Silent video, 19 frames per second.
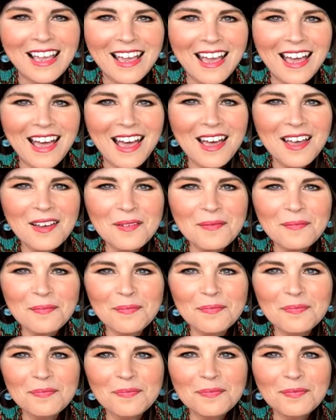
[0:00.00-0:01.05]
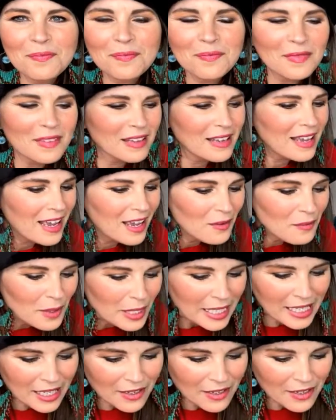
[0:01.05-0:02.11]
Um, I want
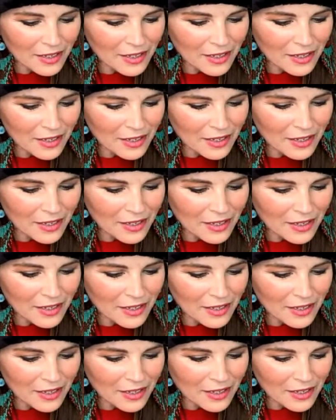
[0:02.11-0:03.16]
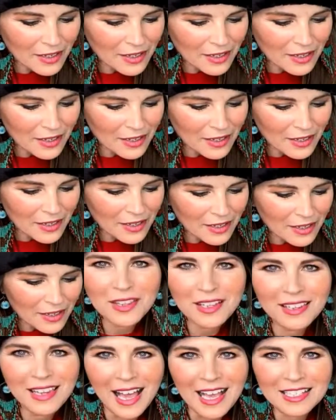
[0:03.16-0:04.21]
to give this painting that I've been working on for
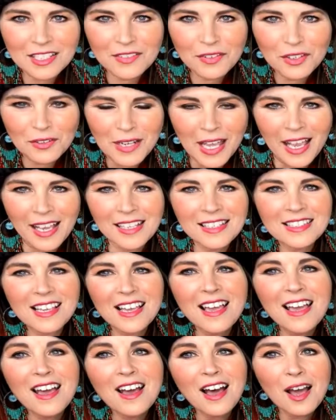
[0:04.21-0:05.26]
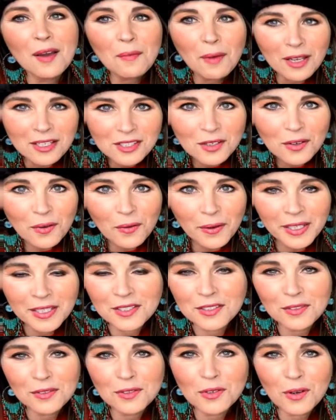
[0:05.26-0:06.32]
the last few days. I'm also going
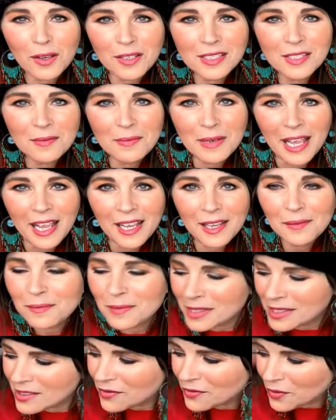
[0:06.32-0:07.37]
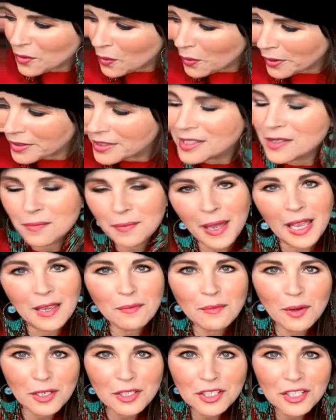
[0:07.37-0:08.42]
to draw some names for some
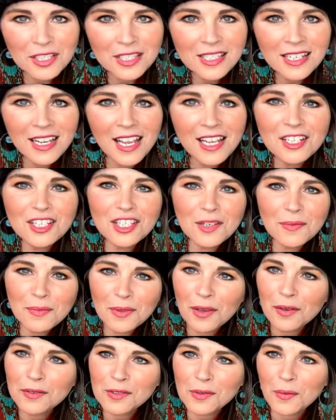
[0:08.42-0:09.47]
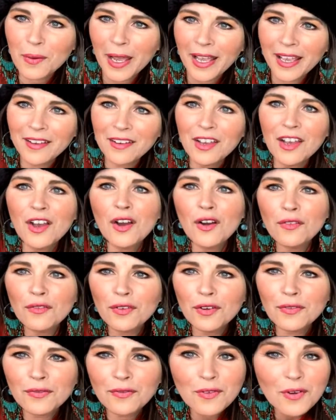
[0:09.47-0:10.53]
paintbrushes and ship those away
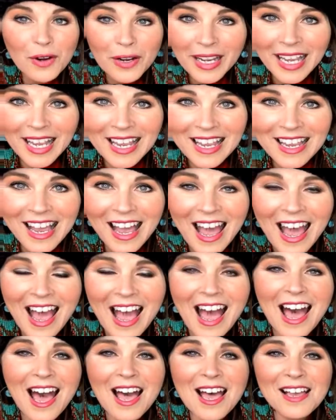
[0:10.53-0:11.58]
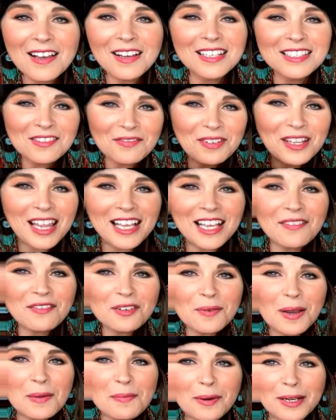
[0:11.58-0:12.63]
for free because uh, I feel like giving
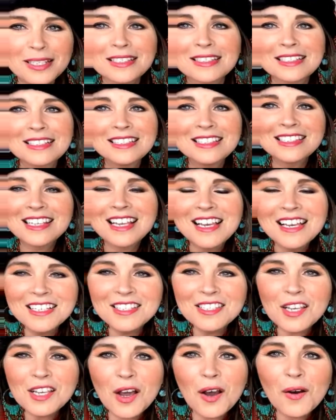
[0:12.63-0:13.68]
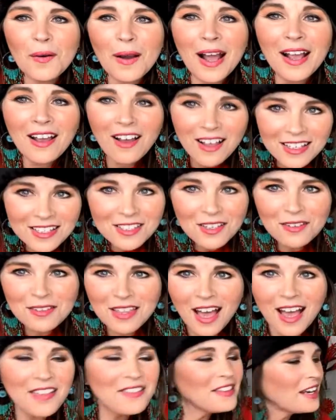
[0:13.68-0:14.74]
away presents. So I also
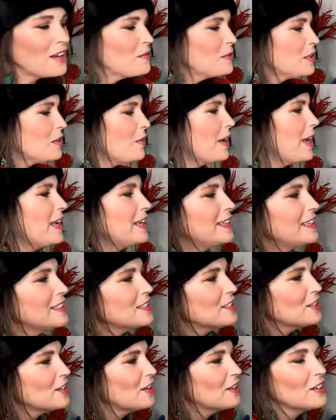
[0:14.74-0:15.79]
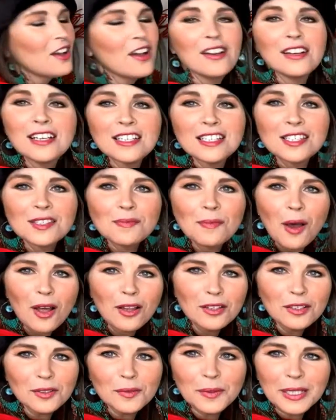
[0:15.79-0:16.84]
thought that I would go ahead and start on a
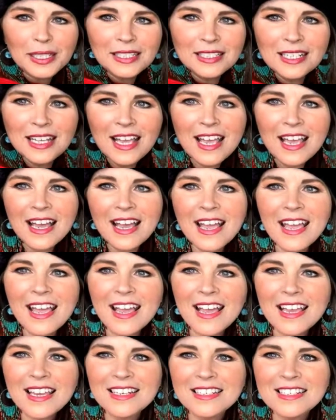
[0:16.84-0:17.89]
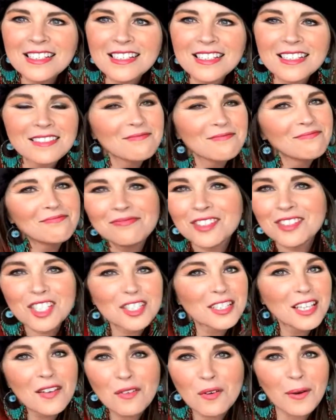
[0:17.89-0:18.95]
smaller one and
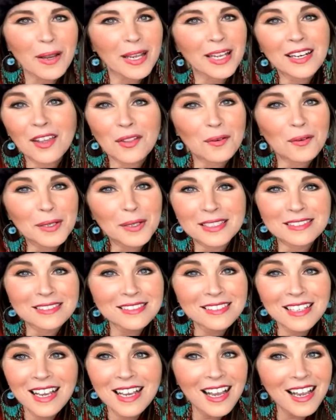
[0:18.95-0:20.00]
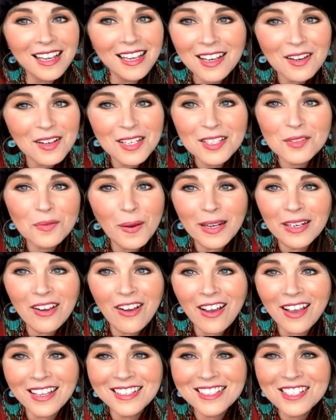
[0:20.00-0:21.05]
just give away another one. Because why
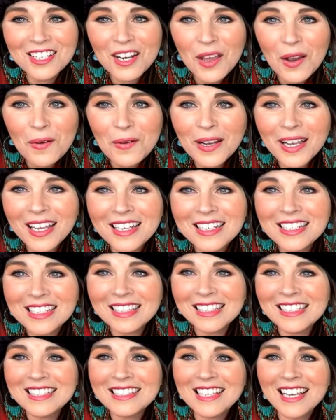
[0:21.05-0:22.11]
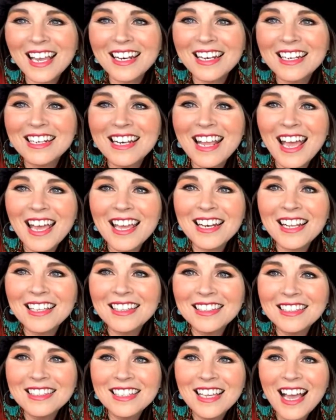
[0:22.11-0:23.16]
not? Chenoa and Delisa and Annette. And,
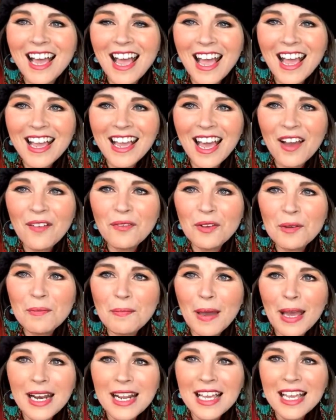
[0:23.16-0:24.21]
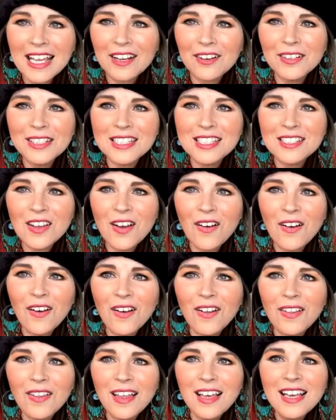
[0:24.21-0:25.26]
hey, everybody.
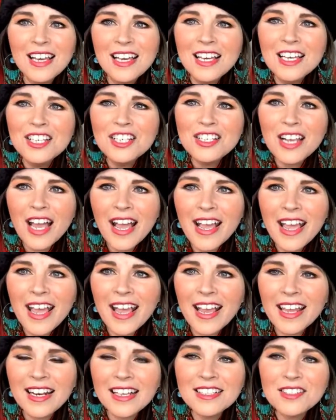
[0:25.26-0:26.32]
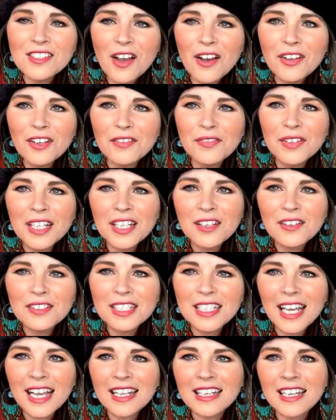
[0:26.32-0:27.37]
Crystal, Cheyenne, I saw your video
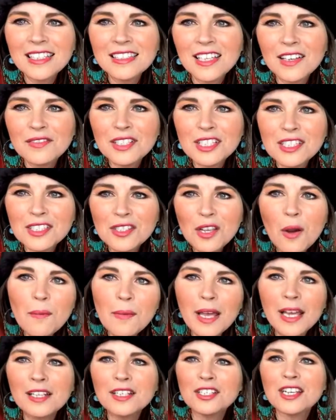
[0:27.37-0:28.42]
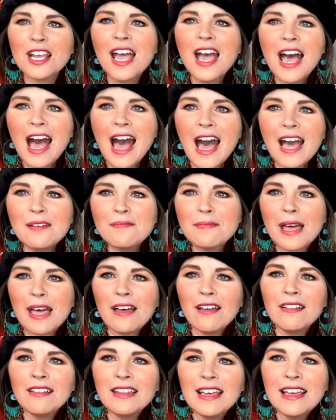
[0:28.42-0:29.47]
today and I loved it so much. Hi,
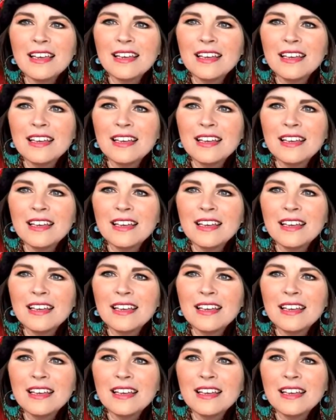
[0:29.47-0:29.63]
Mel.